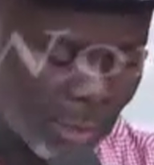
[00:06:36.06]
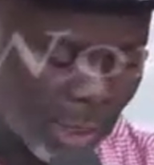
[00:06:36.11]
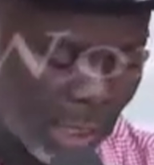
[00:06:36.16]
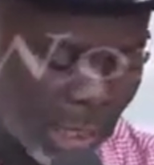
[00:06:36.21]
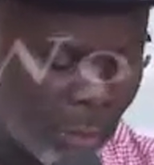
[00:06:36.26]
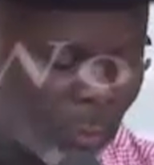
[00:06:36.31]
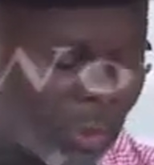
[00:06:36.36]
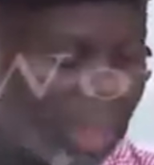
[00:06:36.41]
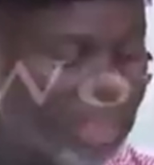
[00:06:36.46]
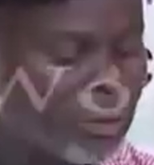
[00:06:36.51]

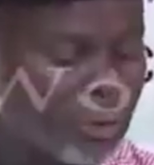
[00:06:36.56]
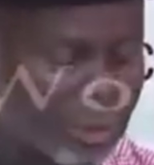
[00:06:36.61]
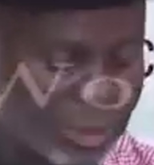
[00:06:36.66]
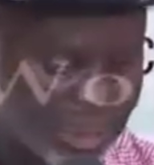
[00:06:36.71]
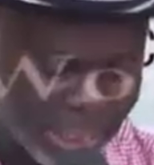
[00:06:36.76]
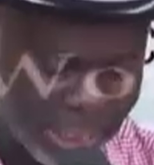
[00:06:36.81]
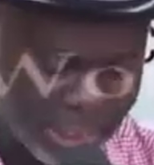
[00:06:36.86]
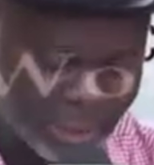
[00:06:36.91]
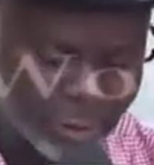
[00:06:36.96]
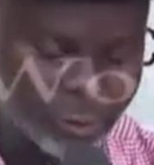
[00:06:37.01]
I want to
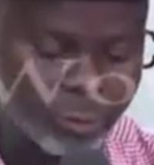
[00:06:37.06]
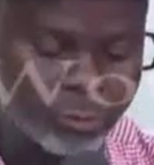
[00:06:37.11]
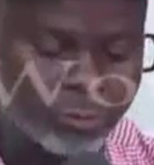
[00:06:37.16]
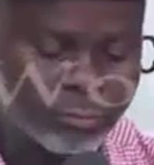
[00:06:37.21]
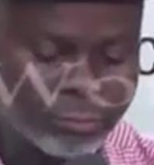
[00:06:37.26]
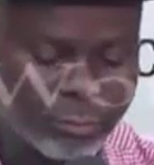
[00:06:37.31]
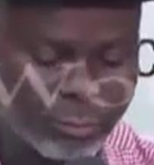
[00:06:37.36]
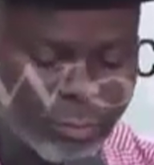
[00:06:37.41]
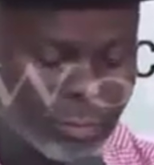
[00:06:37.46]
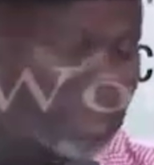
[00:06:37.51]
tell you
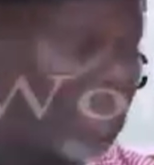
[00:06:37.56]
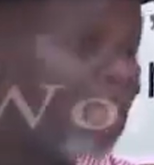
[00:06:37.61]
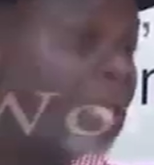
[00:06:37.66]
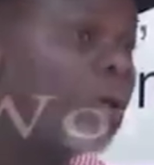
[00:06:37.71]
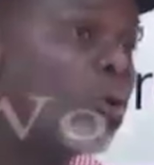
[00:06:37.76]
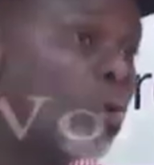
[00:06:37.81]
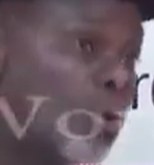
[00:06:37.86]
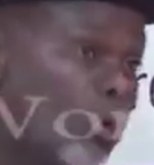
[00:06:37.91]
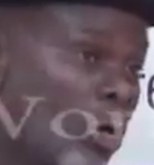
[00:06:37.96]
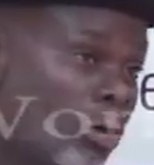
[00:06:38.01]
in
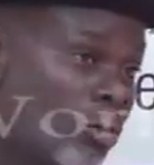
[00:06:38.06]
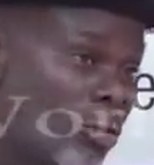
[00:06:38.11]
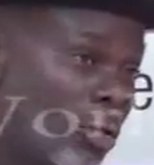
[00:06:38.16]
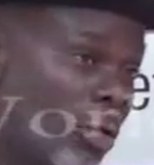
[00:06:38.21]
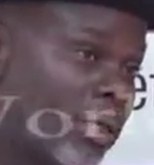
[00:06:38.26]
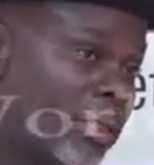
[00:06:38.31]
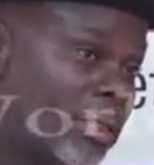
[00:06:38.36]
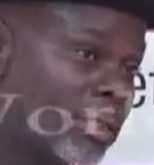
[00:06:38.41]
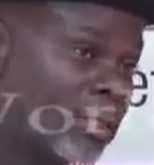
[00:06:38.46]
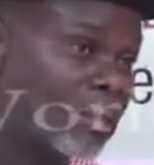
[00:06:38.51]
good
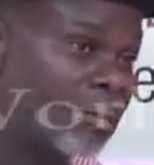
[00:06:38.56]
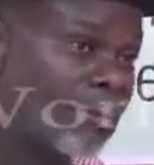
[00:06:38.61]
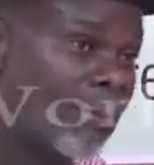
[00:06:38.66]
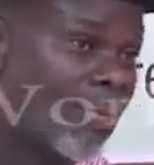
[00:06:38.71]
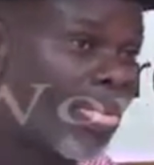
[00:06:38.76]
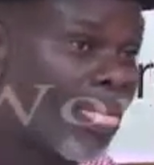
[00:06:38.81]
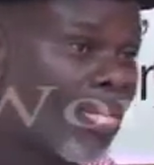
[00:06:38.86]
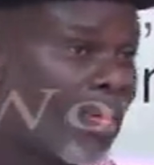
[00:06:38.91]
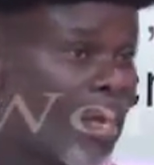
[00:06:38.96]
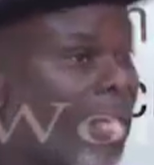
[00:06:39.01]
authority
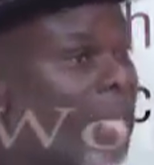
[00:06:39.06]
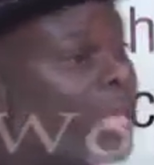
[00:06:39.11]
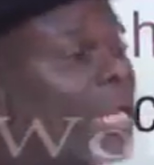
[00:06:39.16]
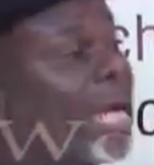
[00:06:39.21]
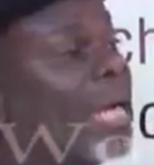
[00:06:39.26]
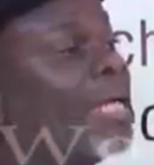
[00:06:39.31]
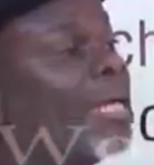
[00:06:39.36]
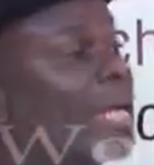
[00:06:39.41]
that the